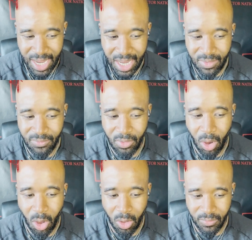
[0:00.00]

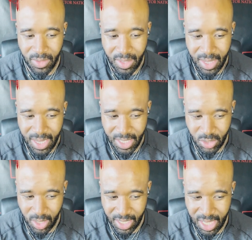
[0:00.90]
involved. He's
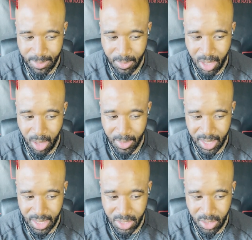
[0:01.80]
trying to keep him coming.
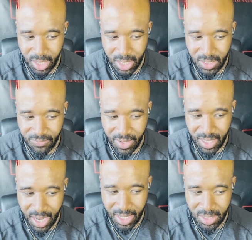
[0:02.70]
He's looking at his feet
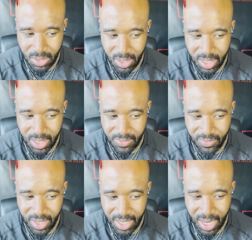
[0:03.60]
again. He's looking at his
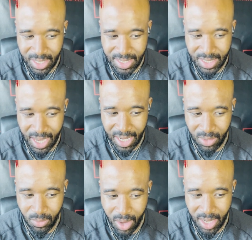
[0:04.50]
feet again. He's
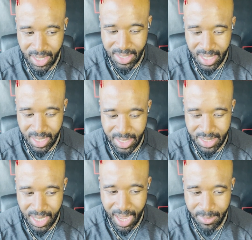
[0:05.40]
getting ready. He's getting his
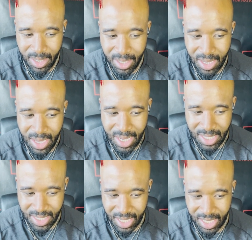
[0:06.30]
timing.
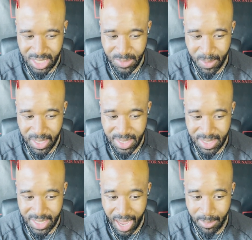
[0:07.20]
He's getting his space
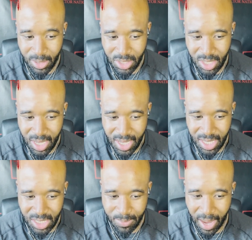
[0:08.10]
established.
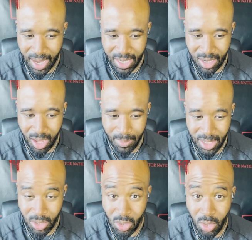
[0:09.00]
He's backing up.
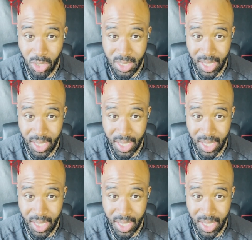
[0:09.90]
He looks